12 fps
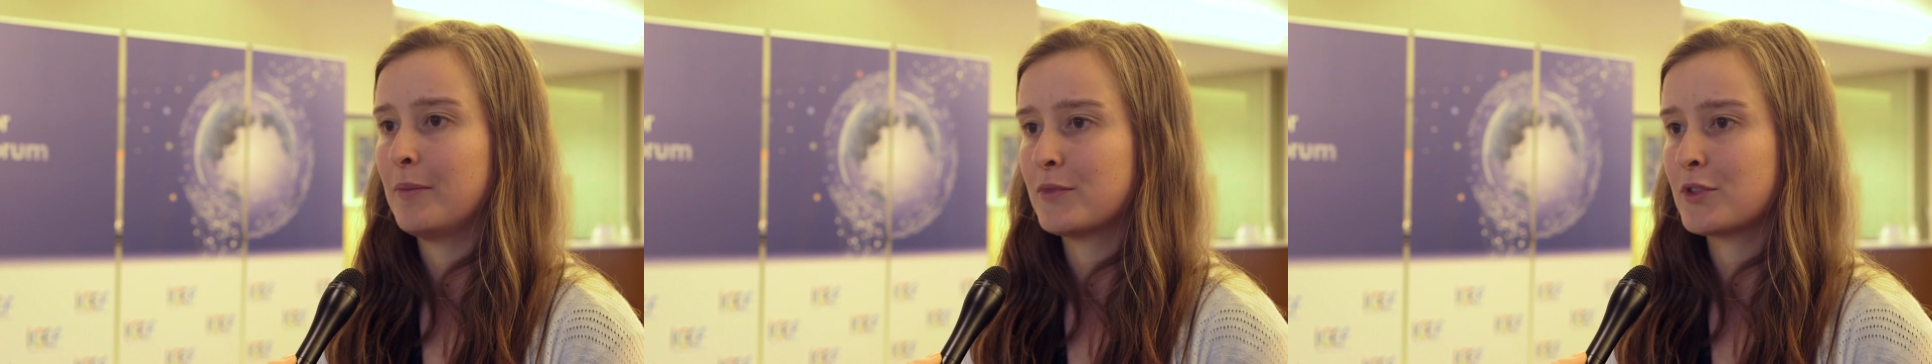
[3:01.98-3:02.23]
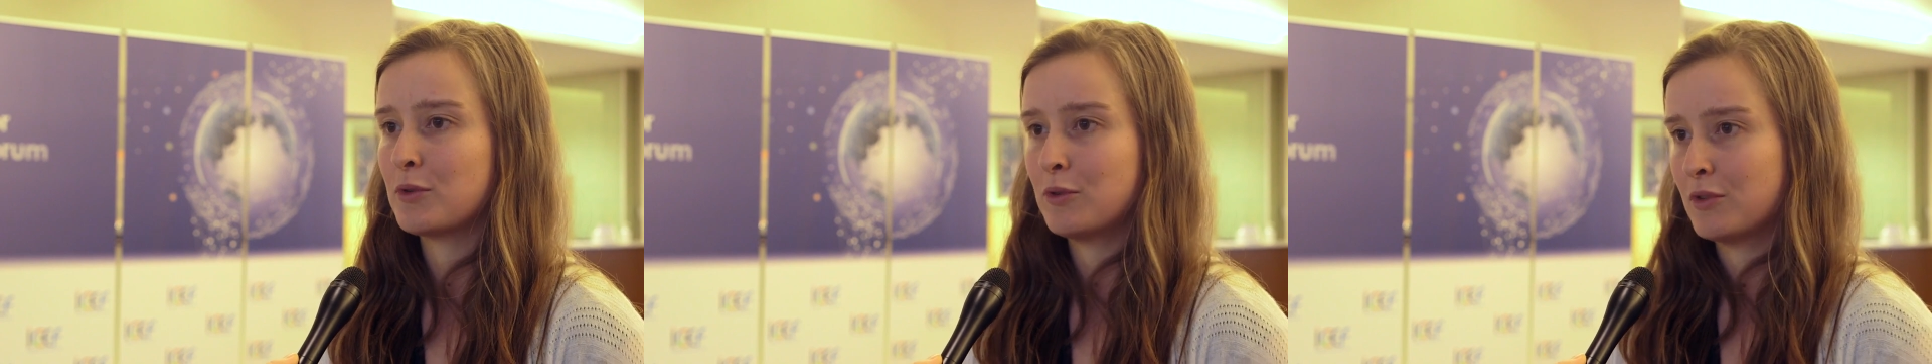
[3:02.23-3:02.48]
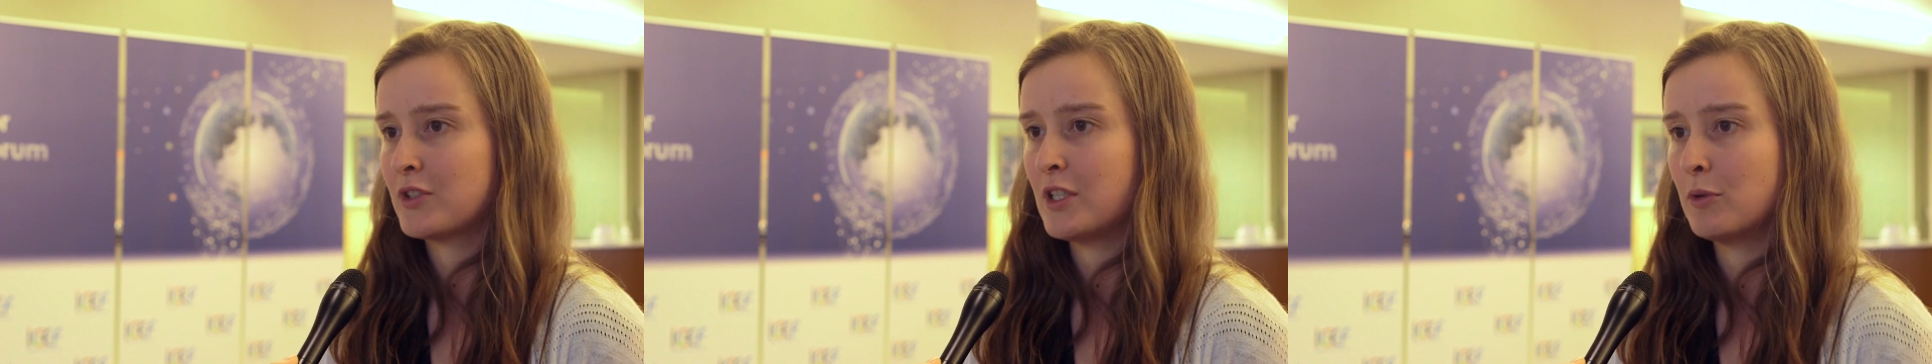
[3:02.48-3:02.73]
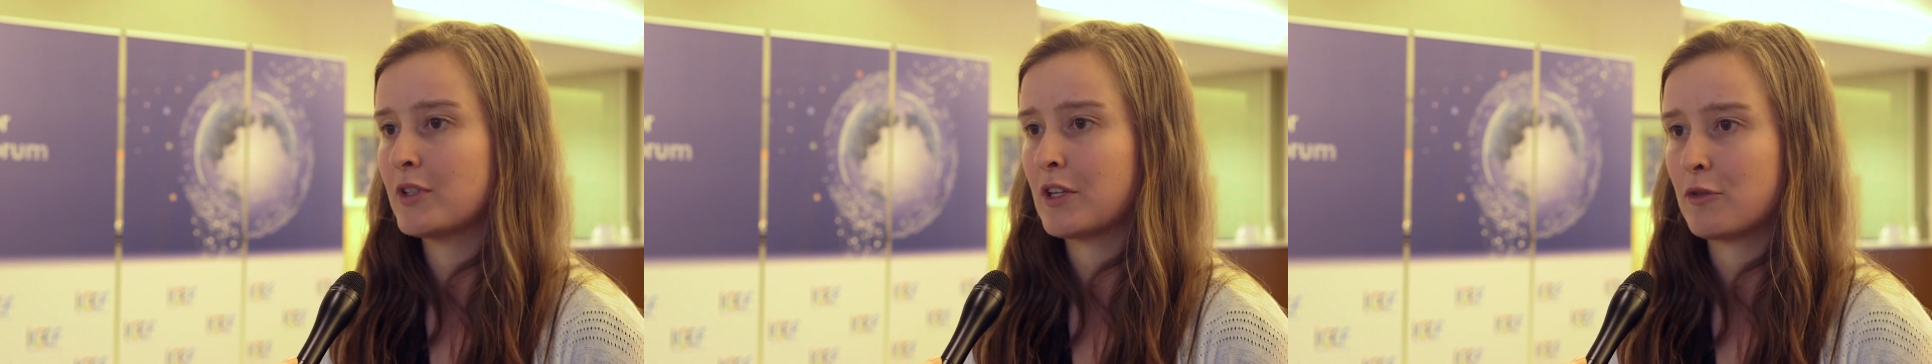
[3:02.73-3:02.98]
To
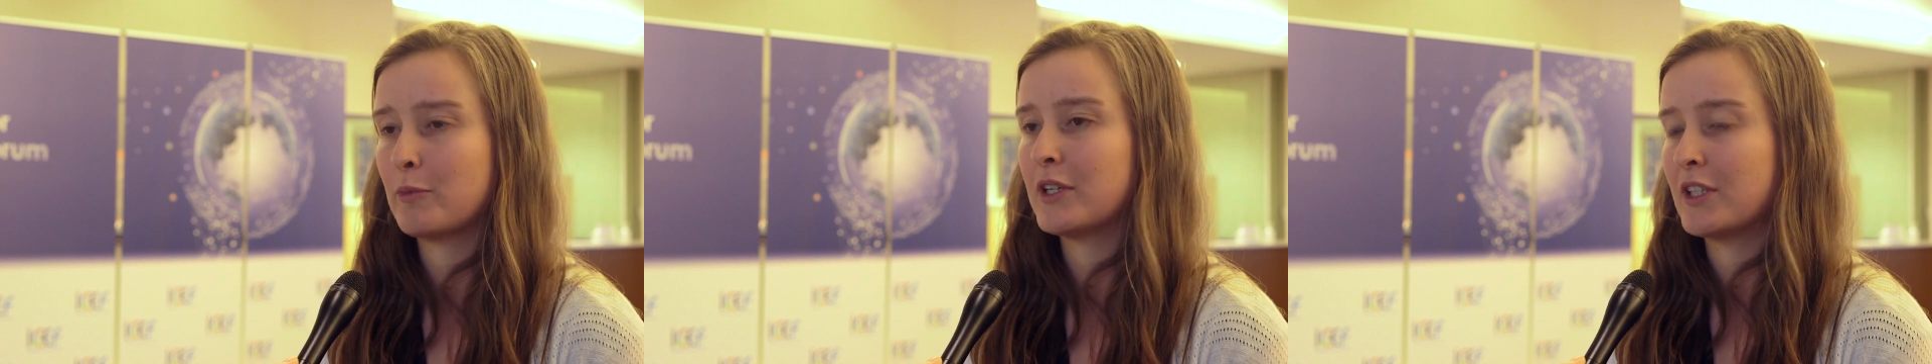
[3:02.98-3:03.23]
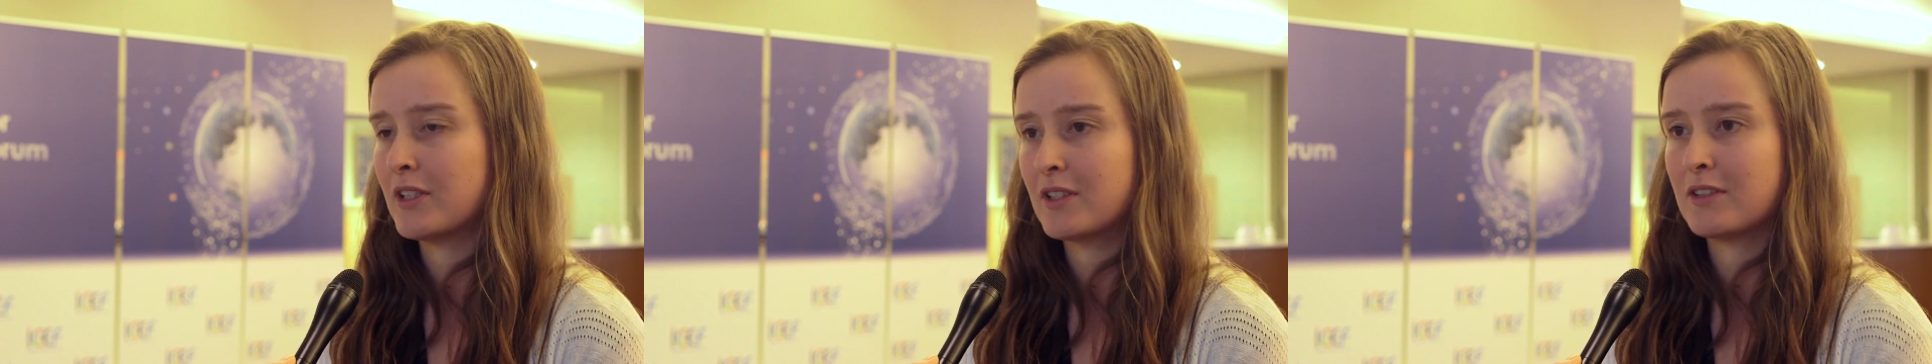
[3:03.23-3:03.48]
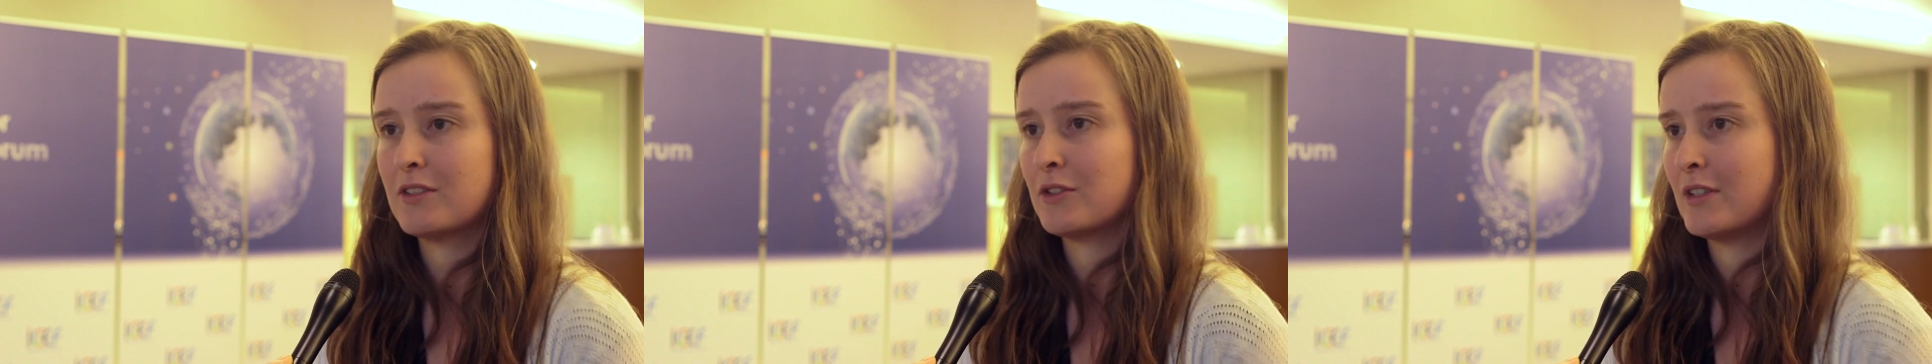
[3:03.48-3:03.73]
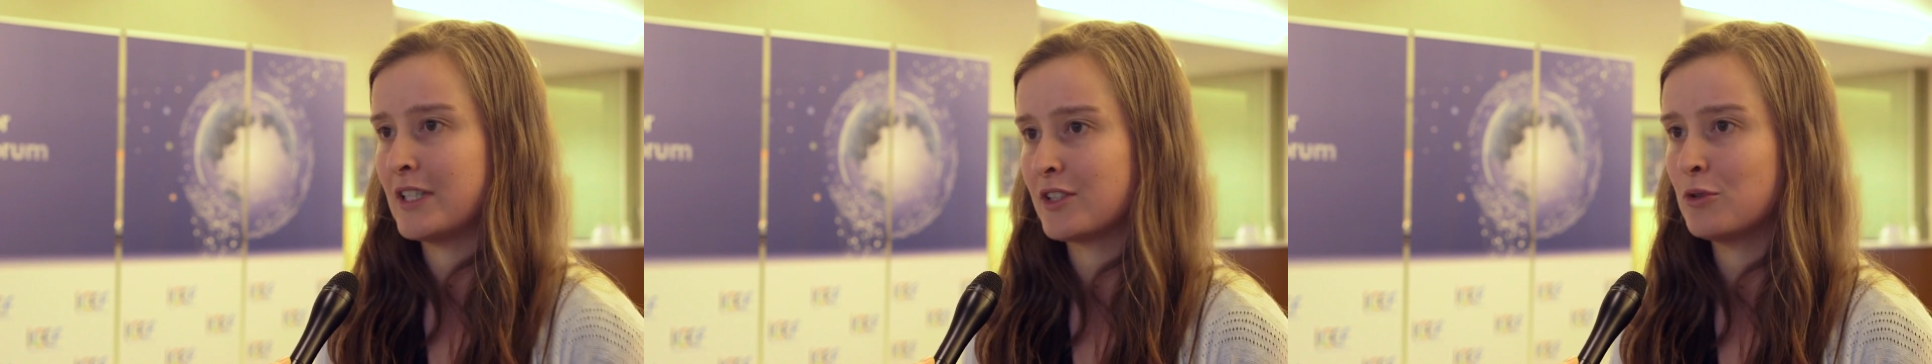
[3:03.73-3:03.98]
see what everybody
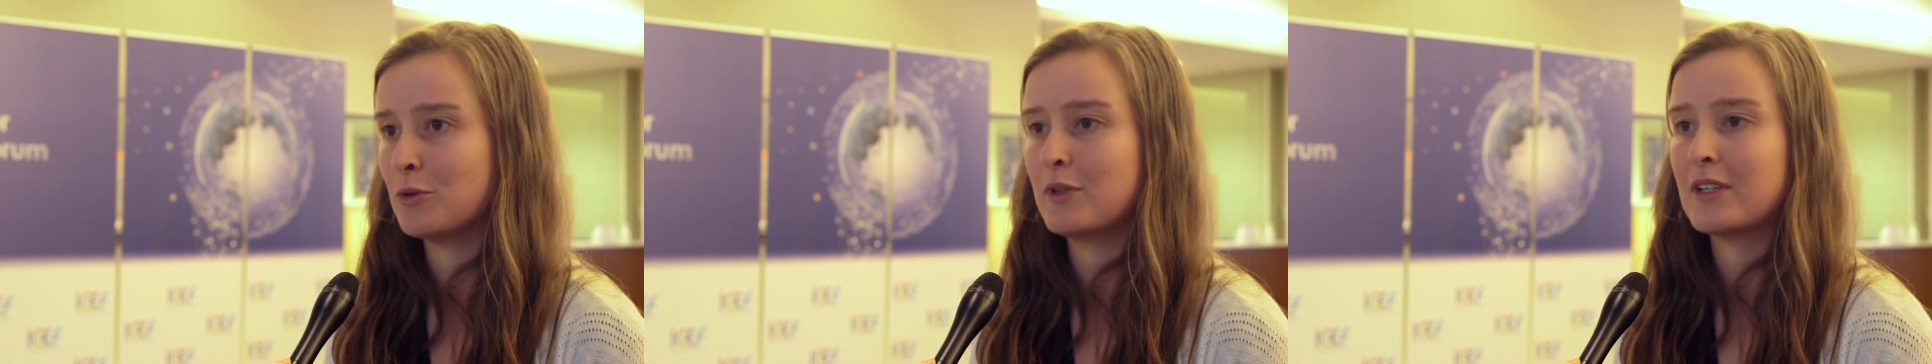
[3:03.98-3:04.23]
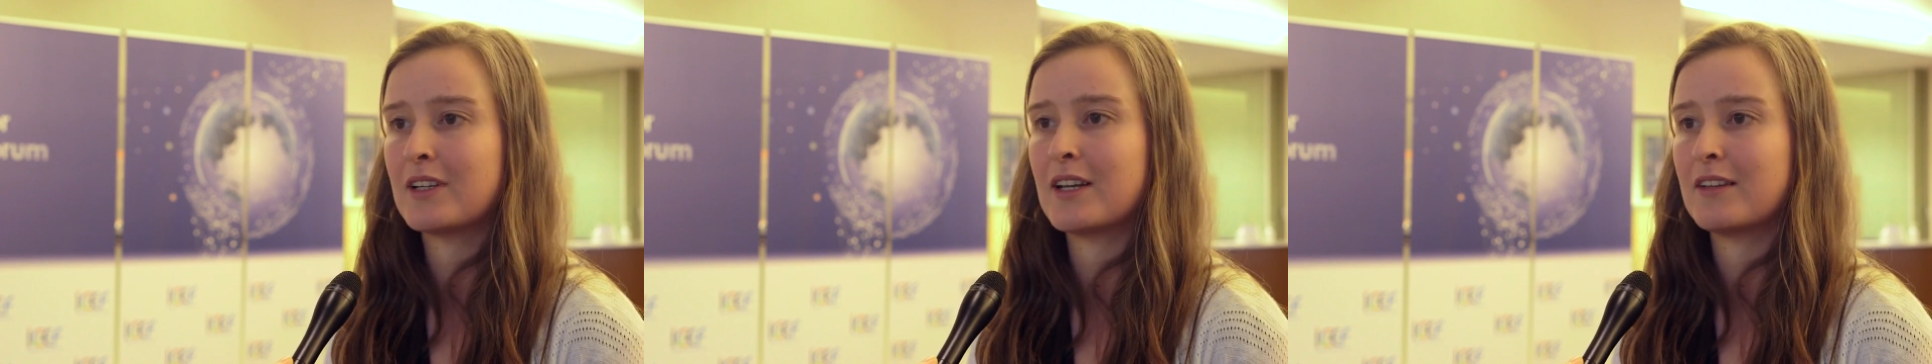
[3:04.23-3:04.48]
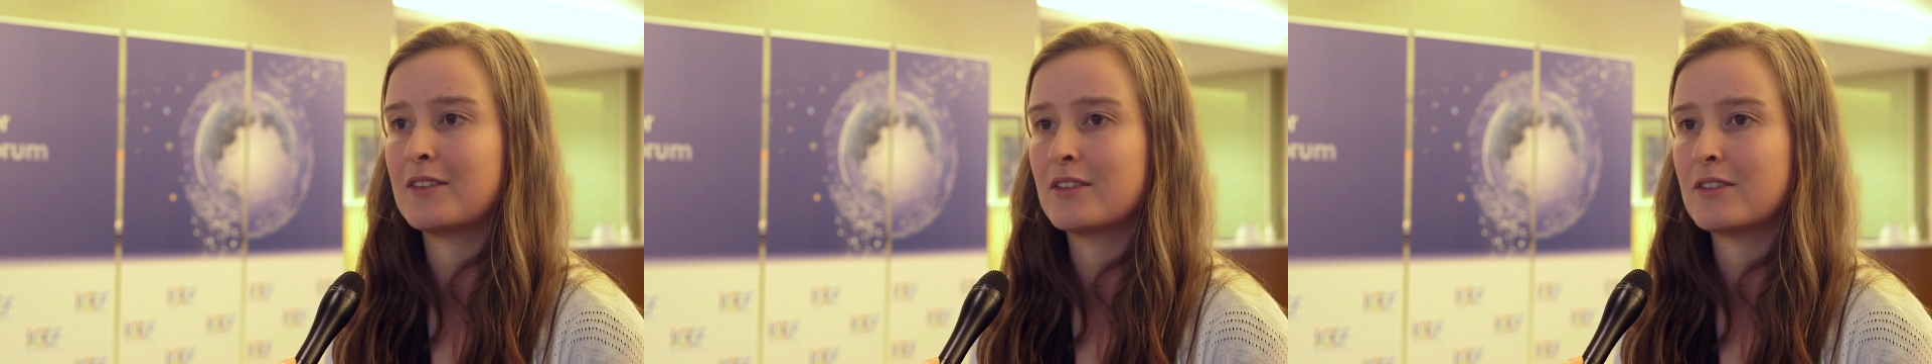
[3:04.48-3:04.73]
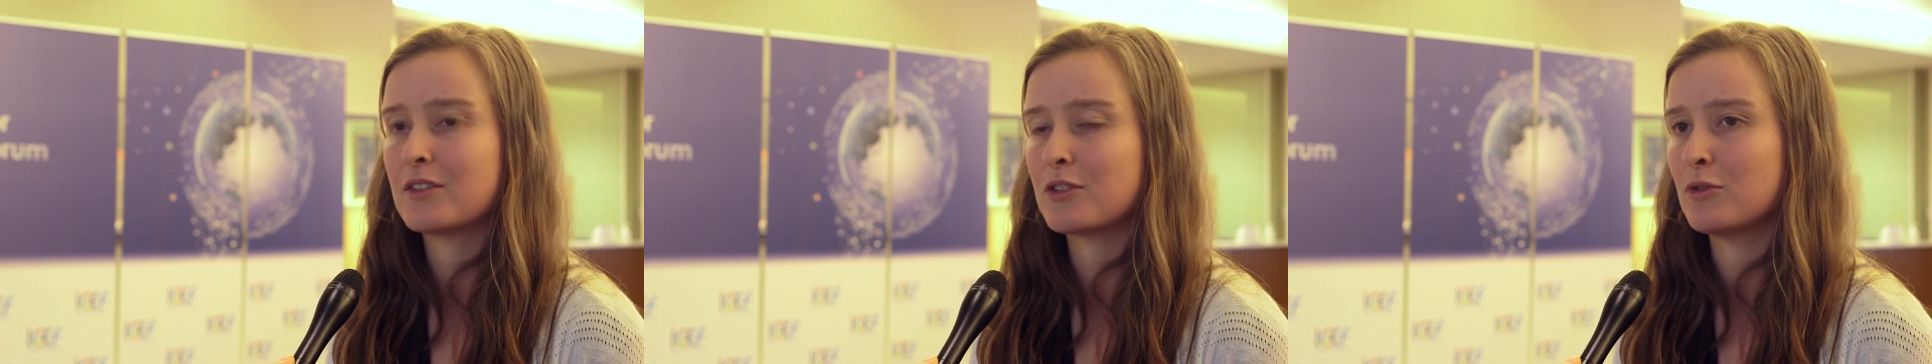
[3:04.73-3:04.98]
is doing
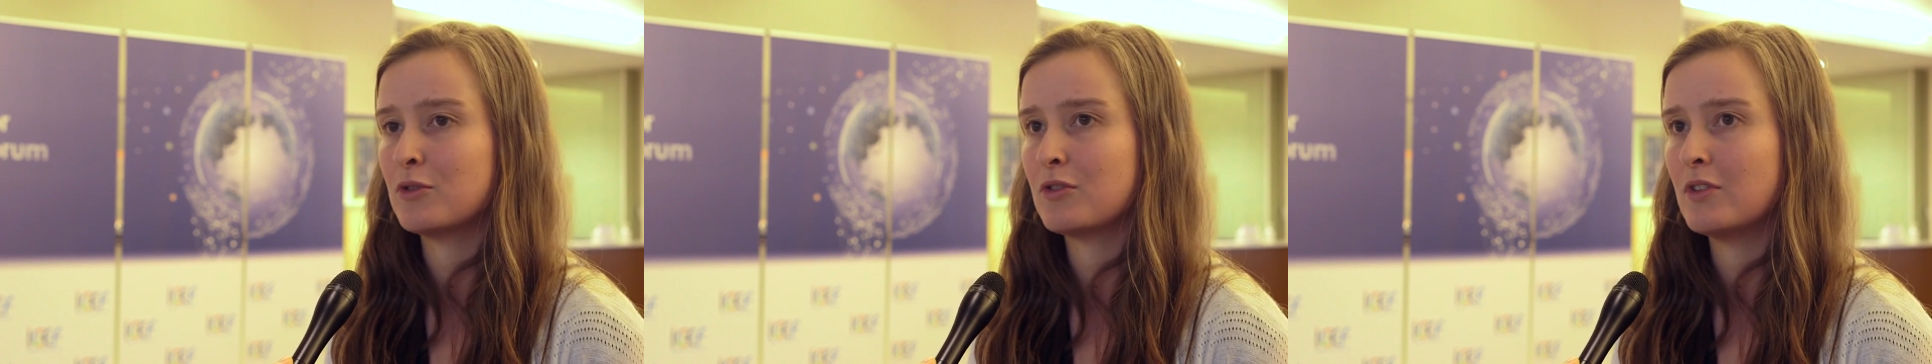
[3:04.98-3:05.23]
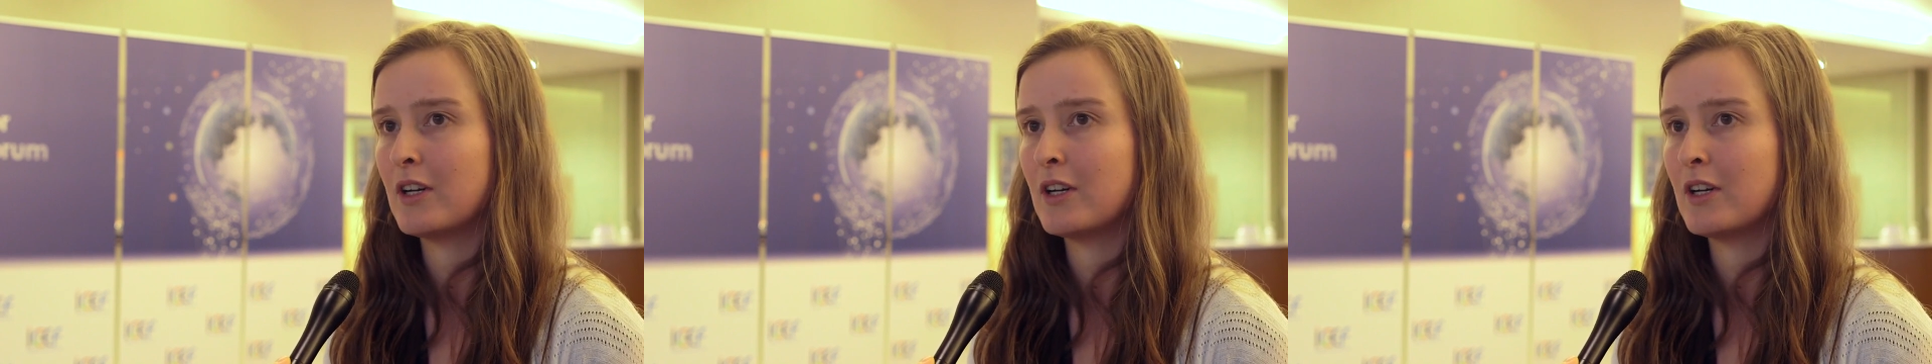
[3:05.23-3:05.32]
and to